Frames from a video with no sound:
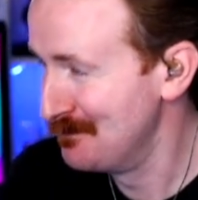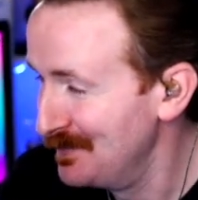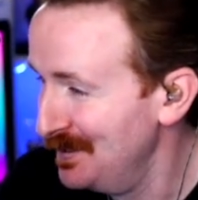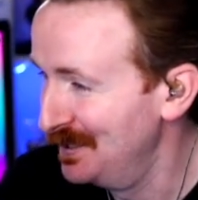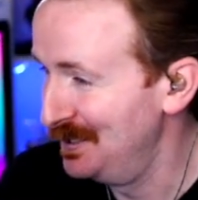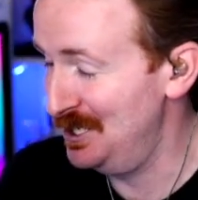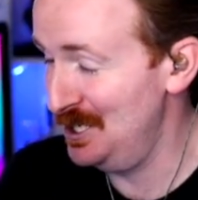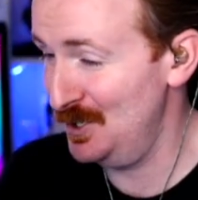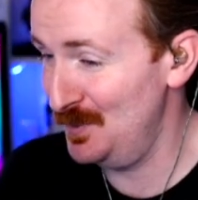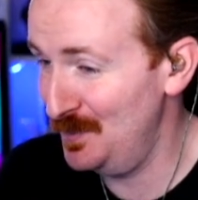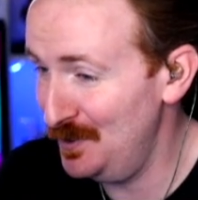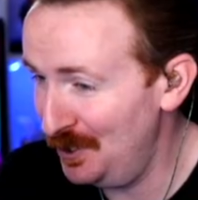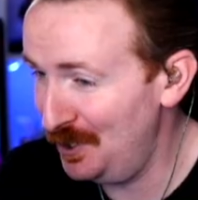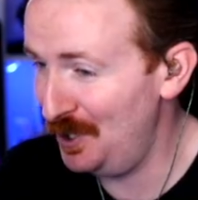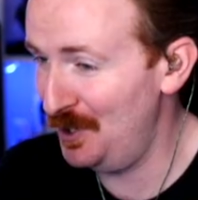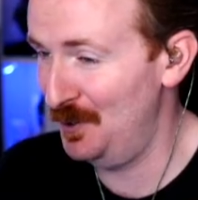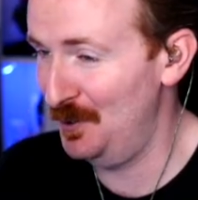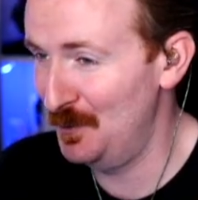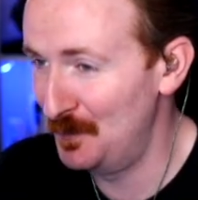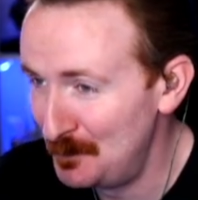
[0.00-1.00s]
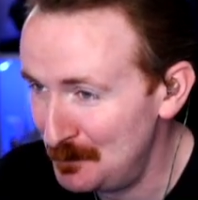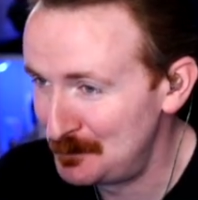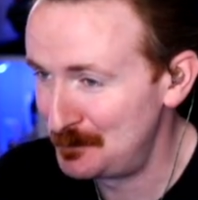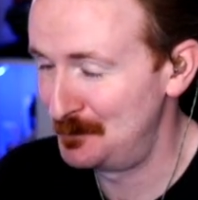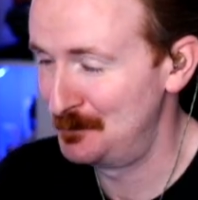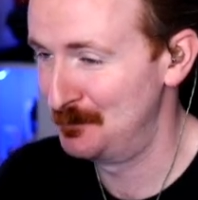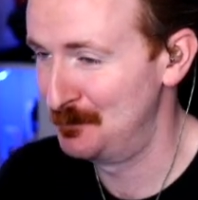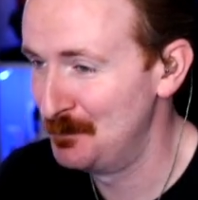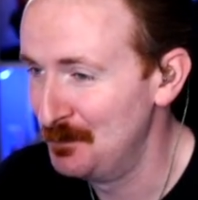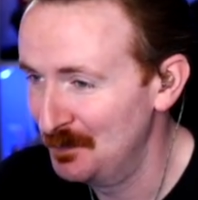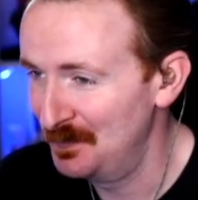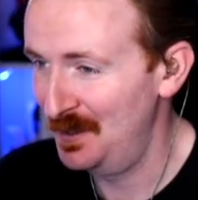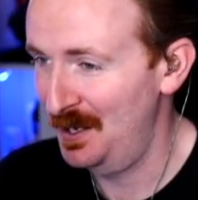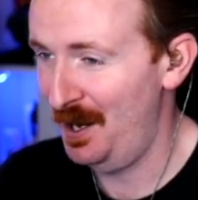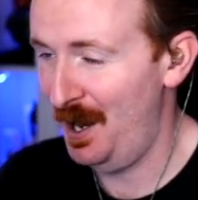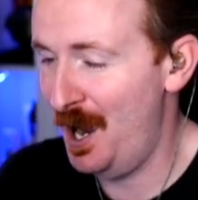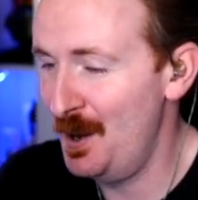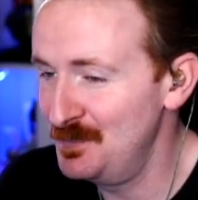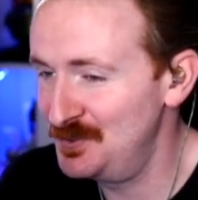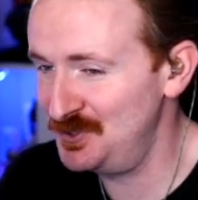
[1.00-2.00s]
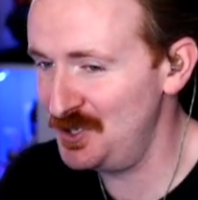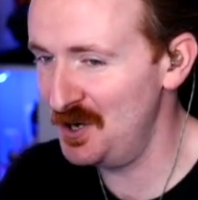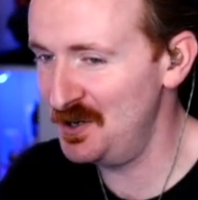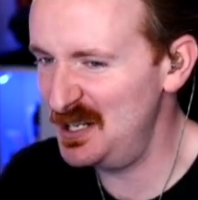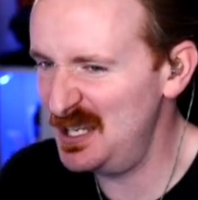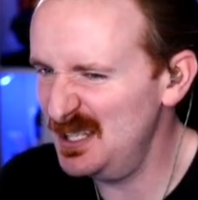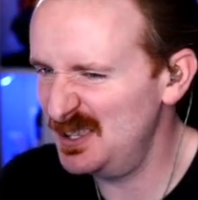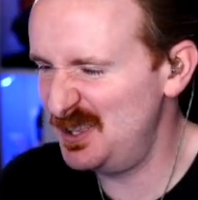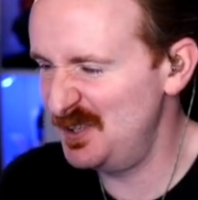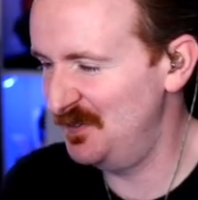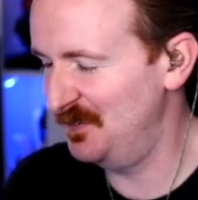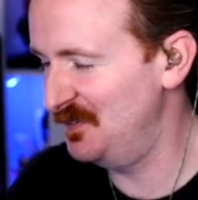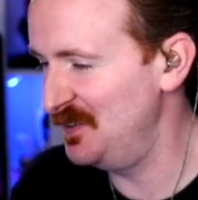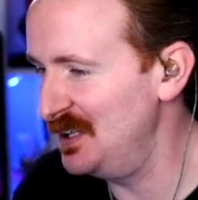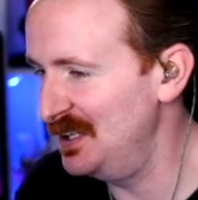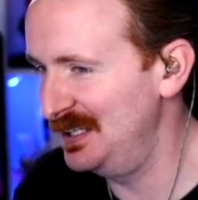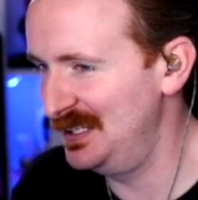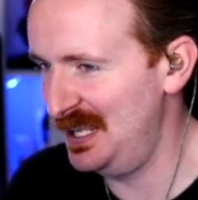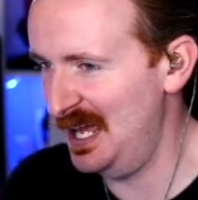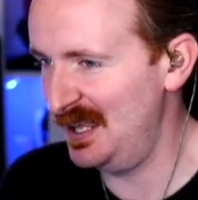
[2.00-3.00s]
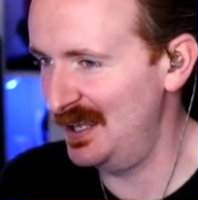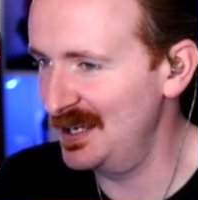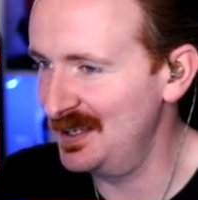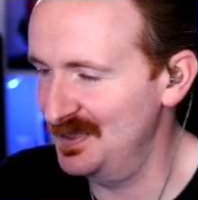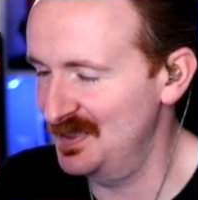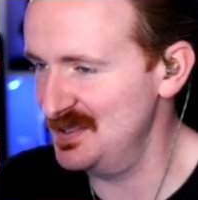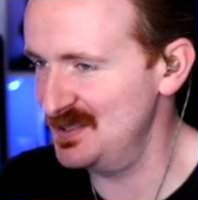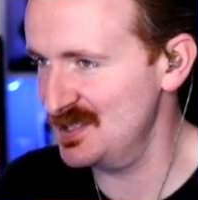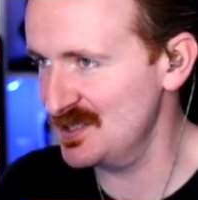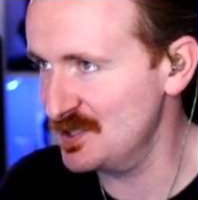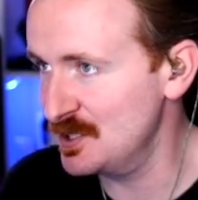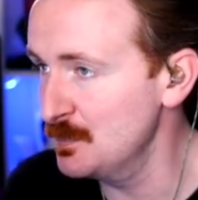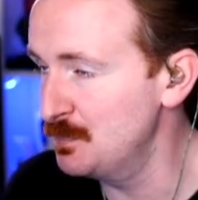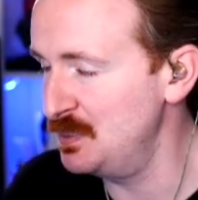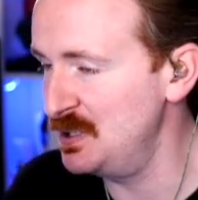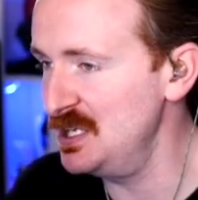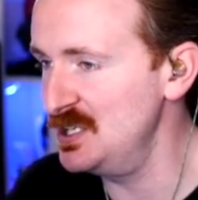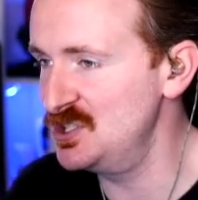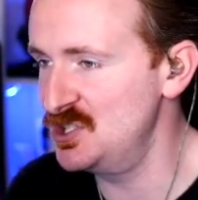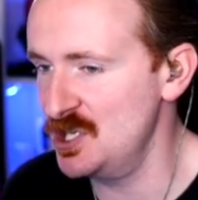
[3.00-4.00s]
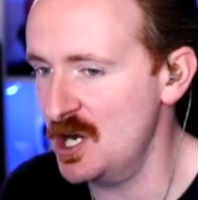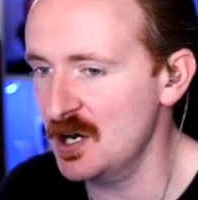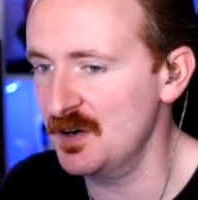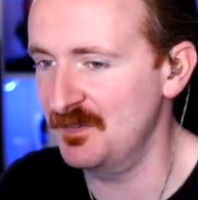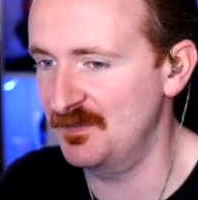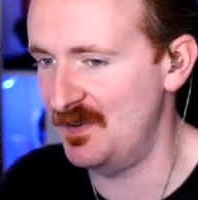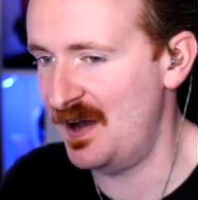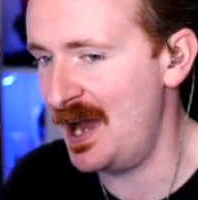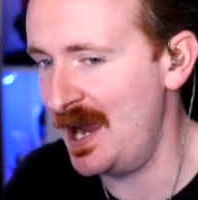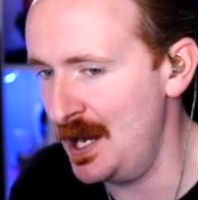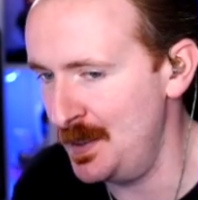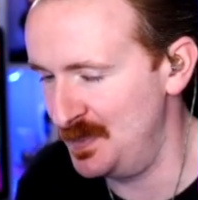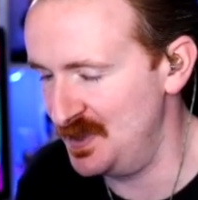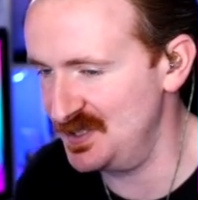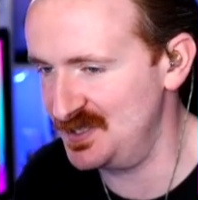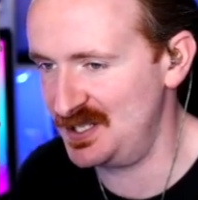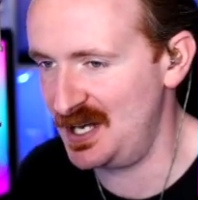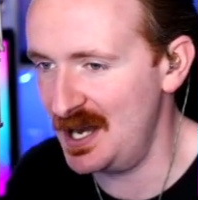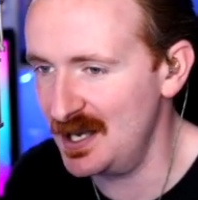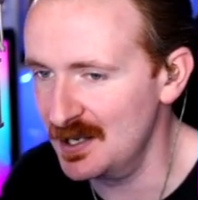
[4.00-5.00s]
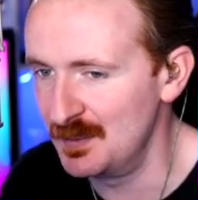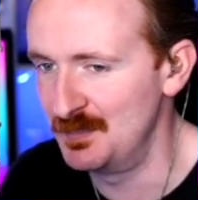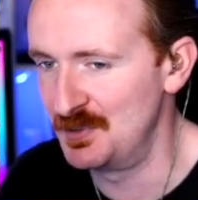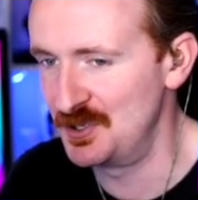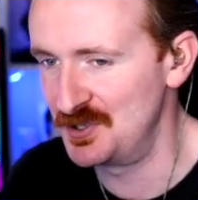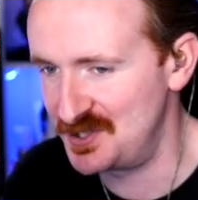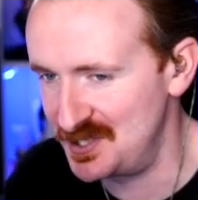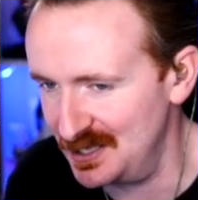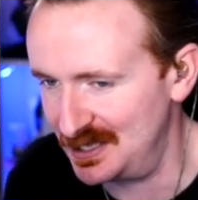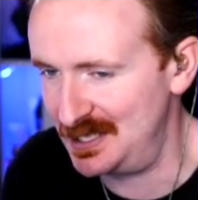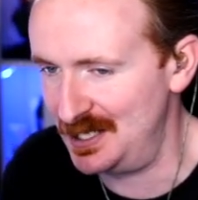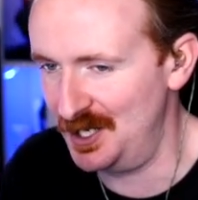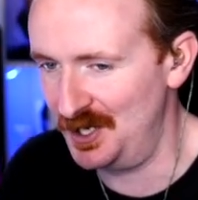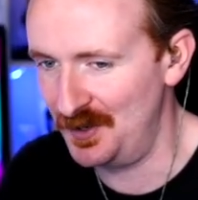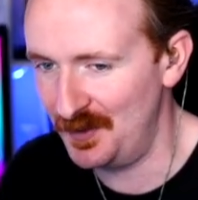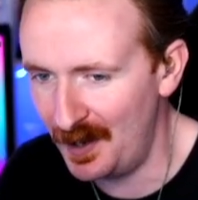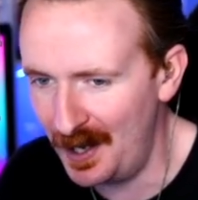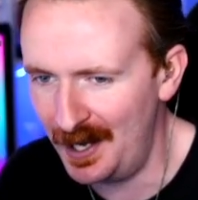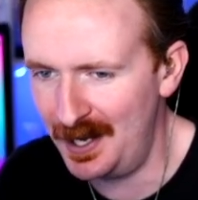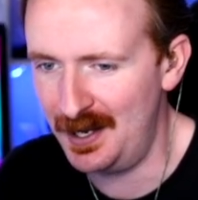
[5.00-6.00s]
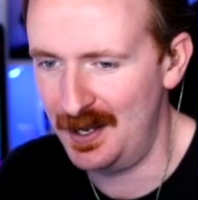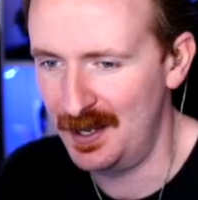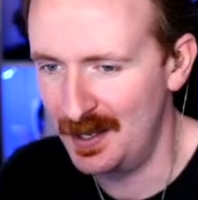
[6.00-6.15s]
Here we go. I'm starting to get the feeling that like this is the PGR vibe, this kind of music here, right?